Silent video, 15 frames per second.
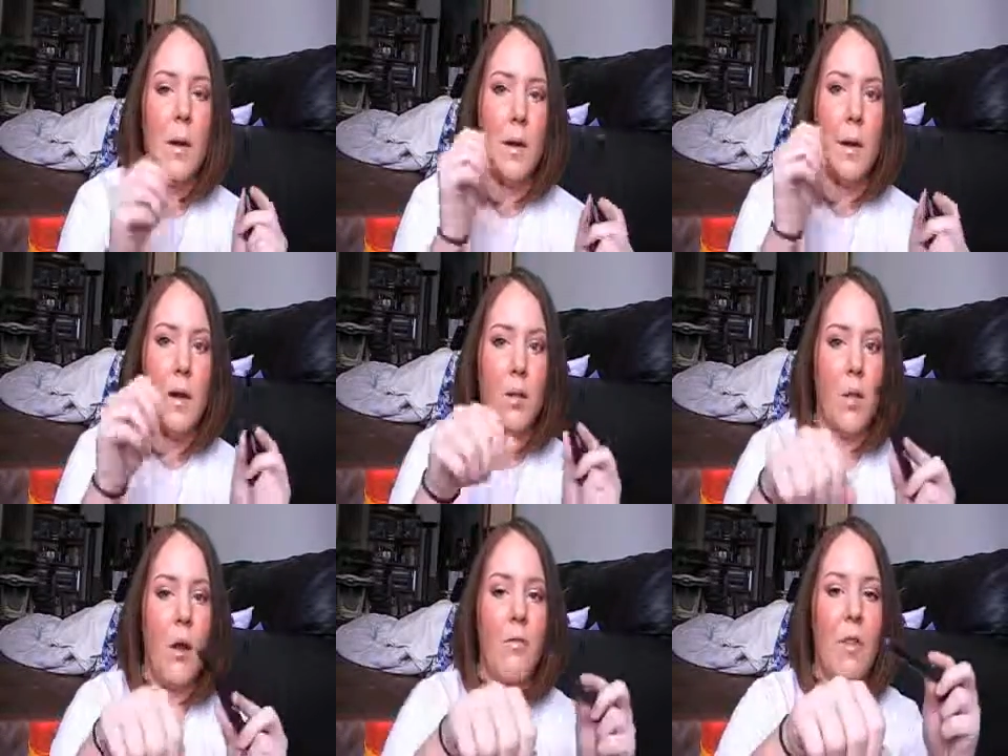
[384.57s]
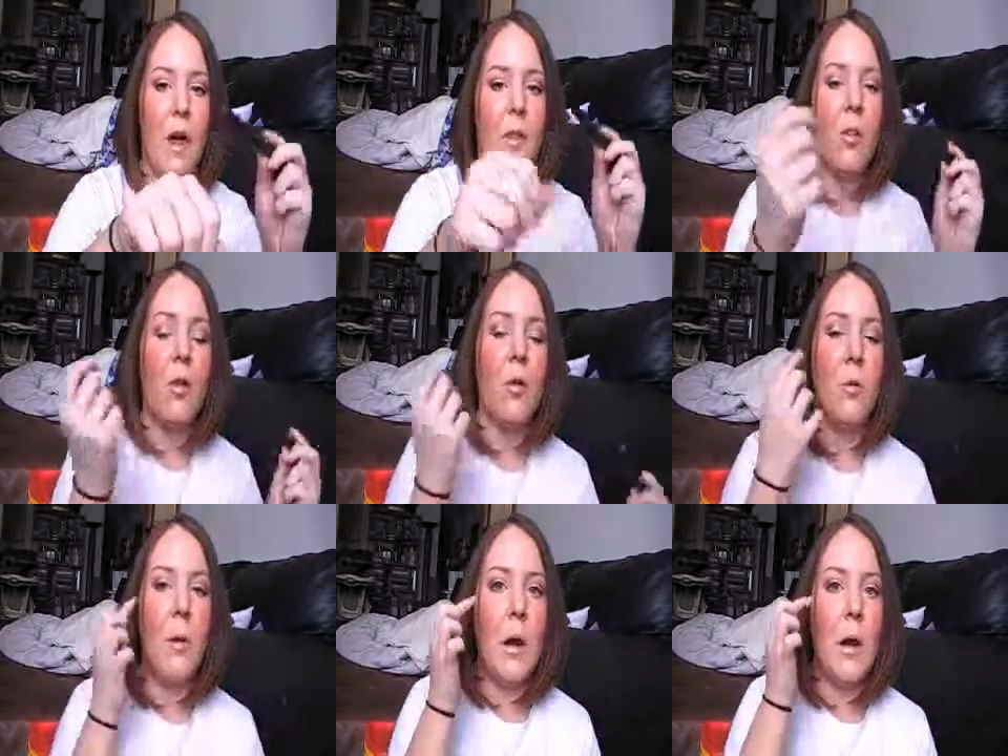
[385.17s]
and I love that
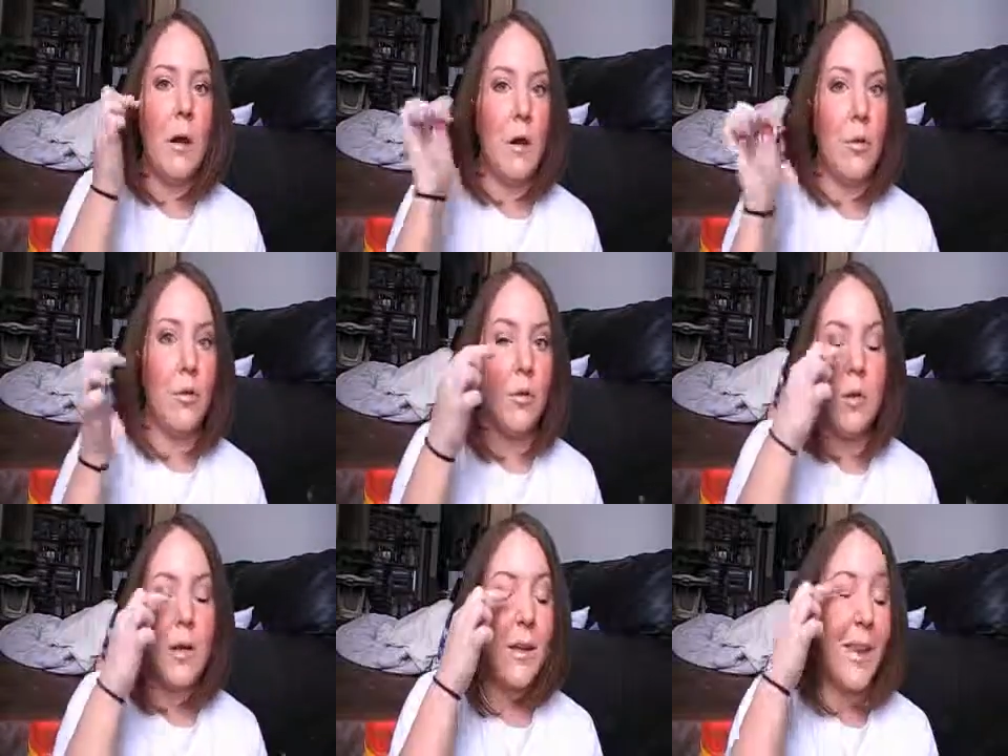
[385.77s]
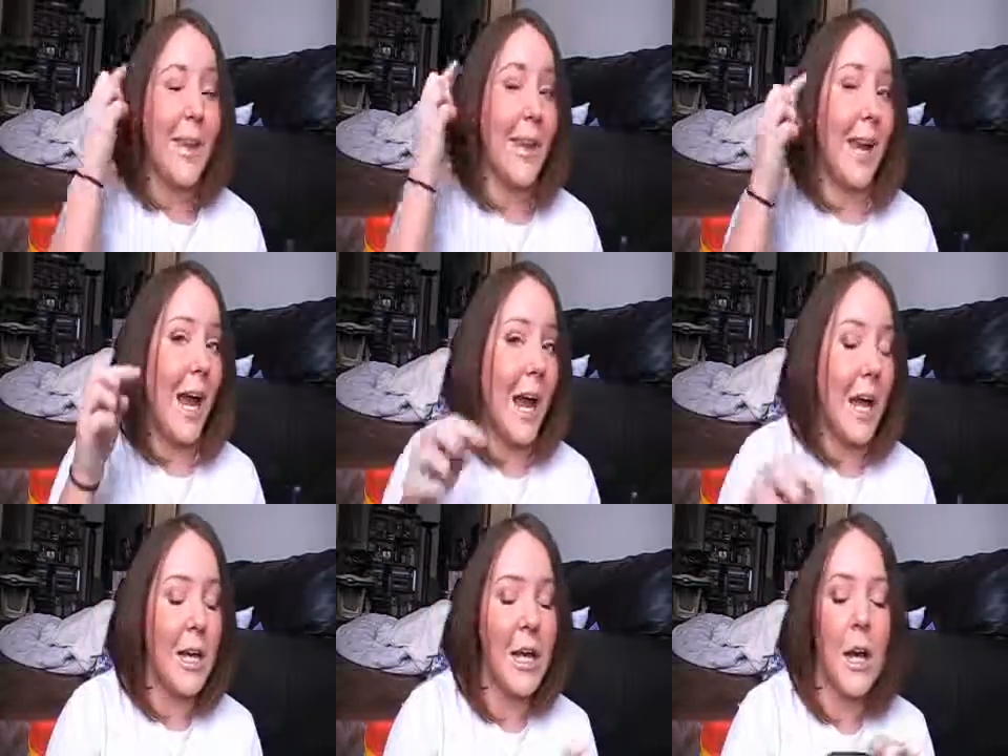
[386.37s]
look where it was kind of like a
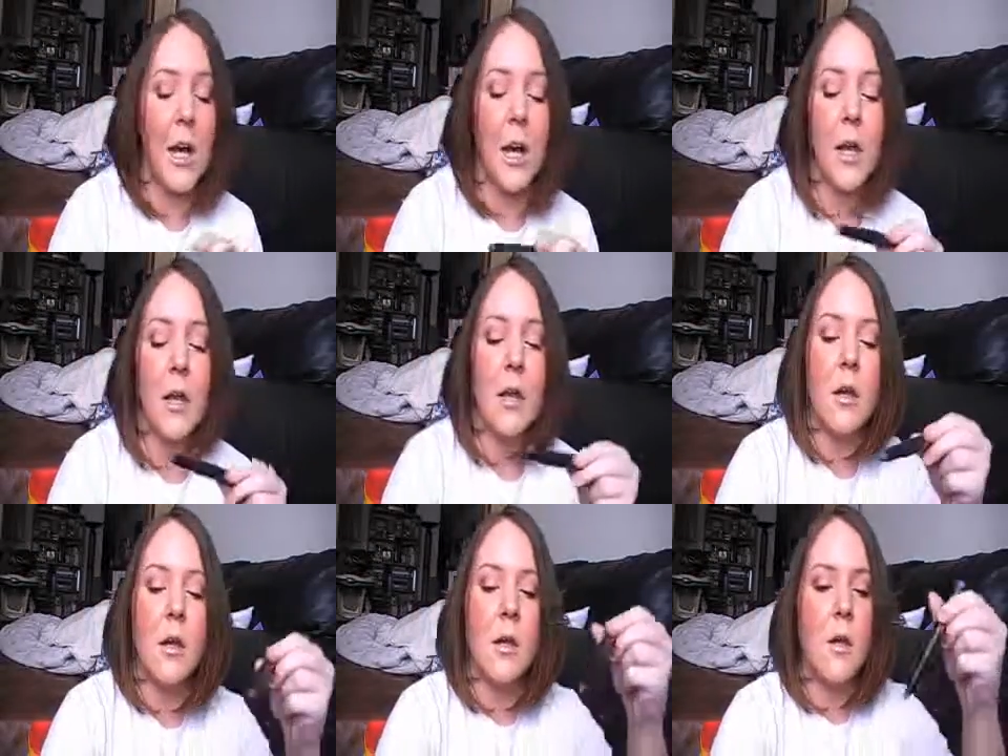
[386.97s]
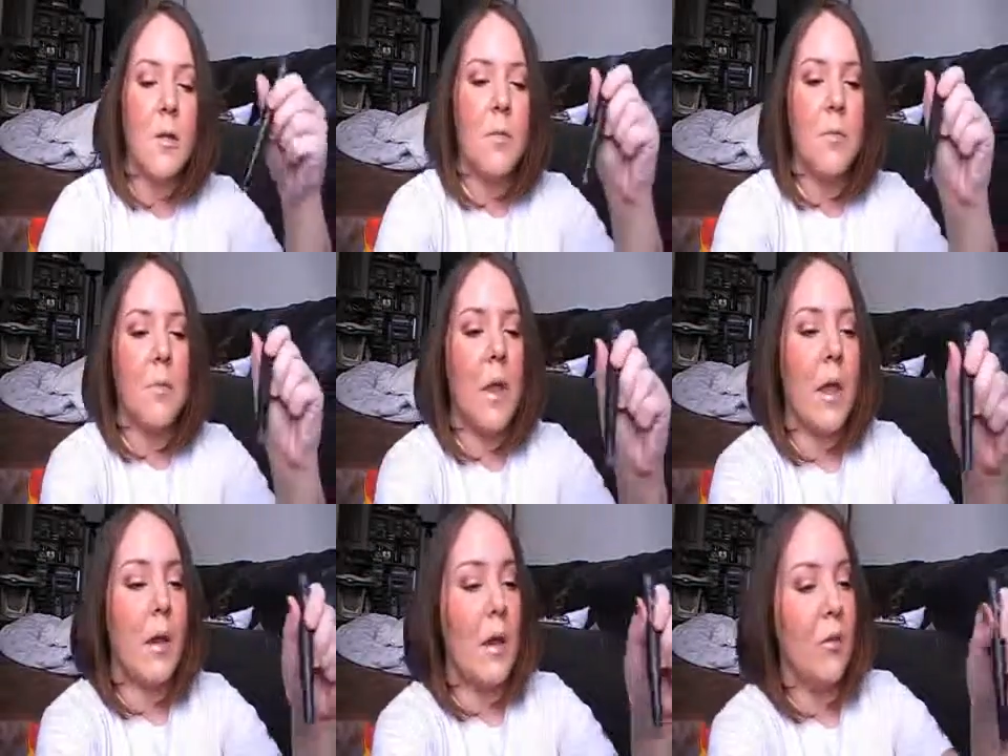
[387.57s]
cat eye.
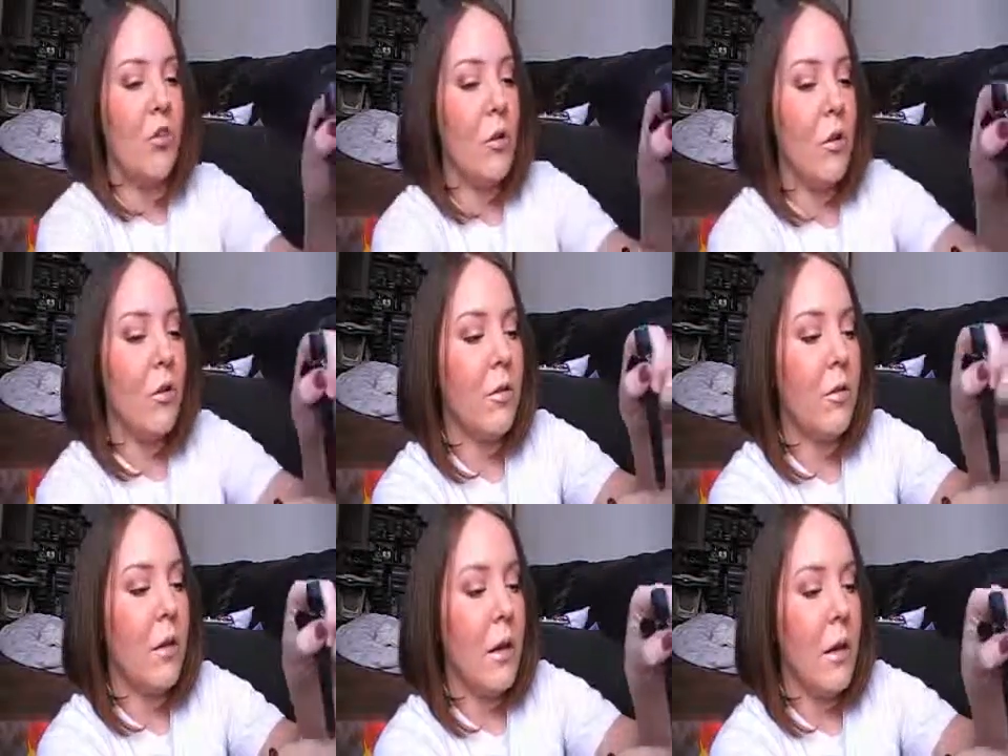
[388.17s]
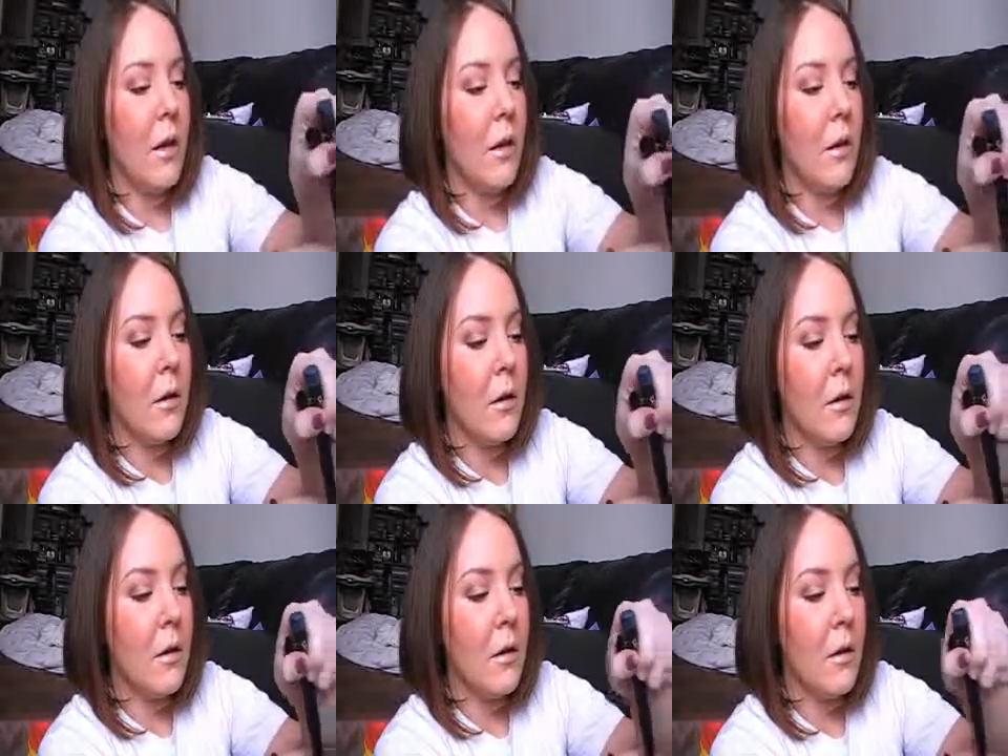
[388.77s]
And as you can see,